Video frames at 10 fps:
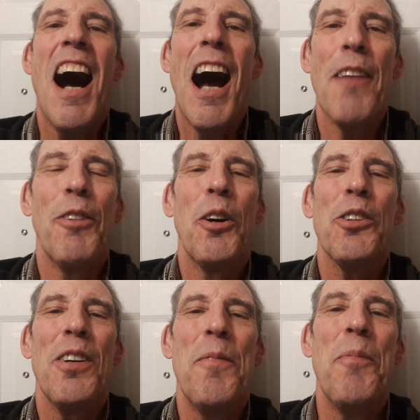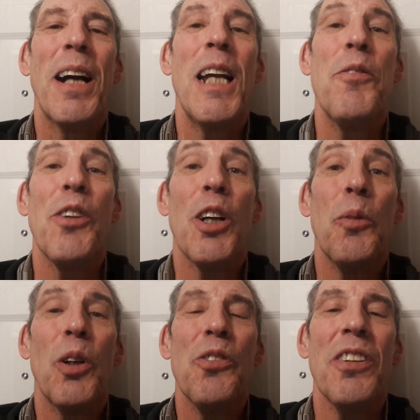Hi folks, my name's
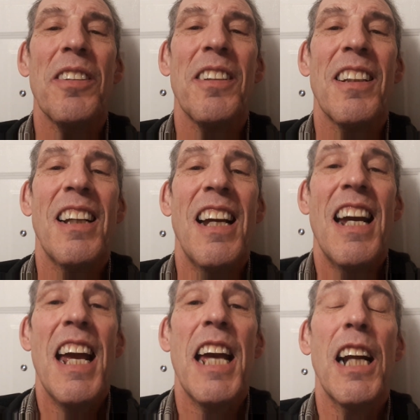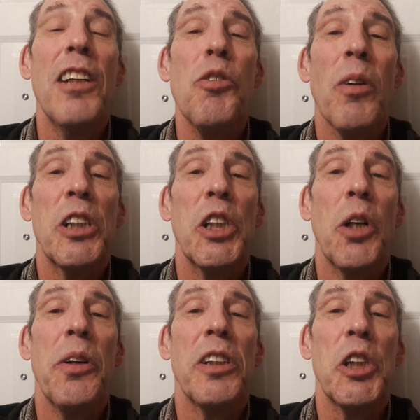Eric Wilson and I just want to
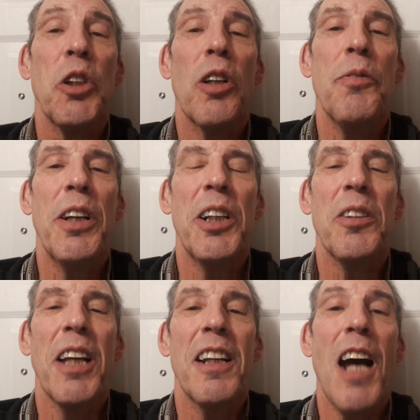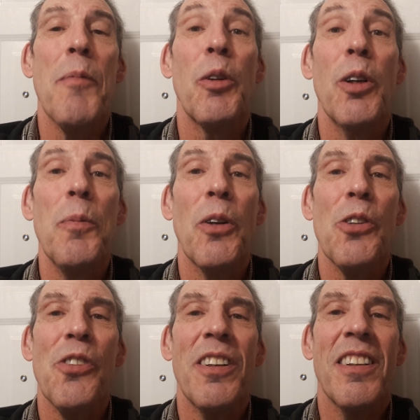show you in a short video that I'm a real
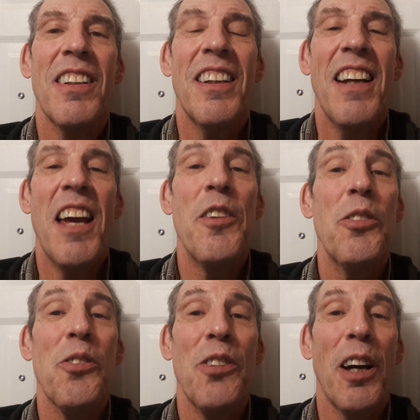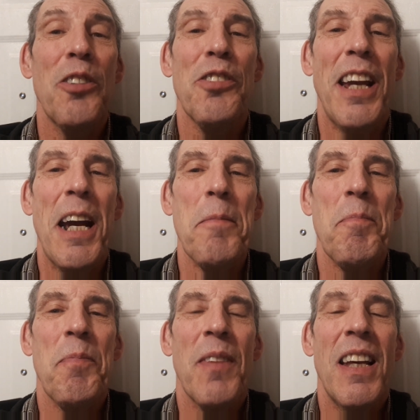person and this is not a scam.
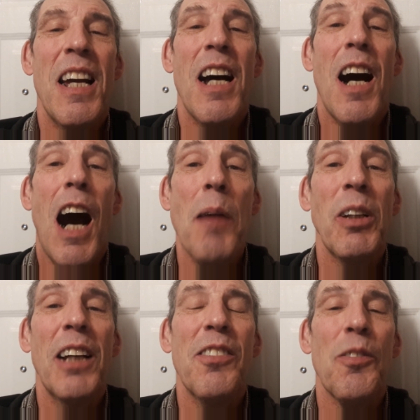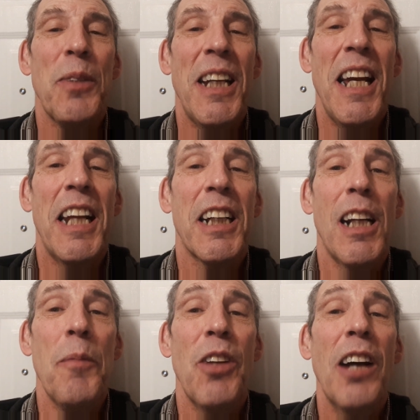I'm a licensed mechanic
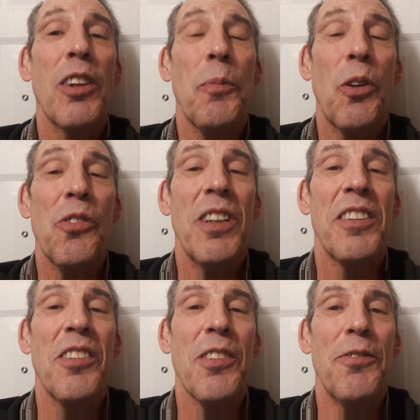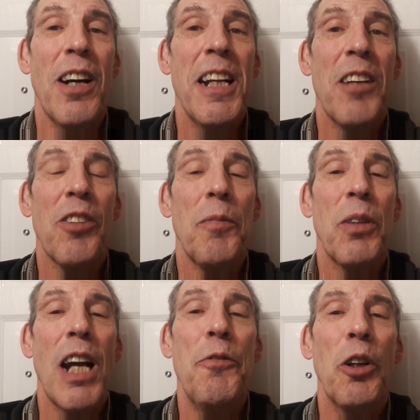and I'm not the person that does the financing
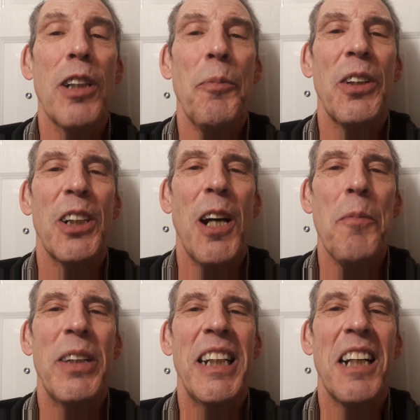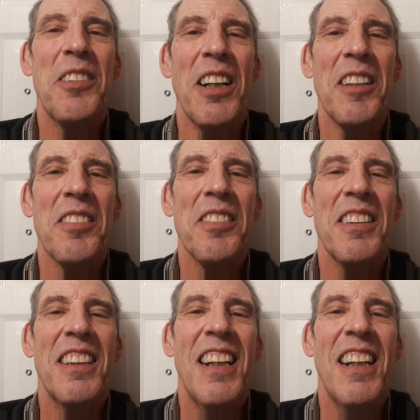but I've hooked up with a company that does.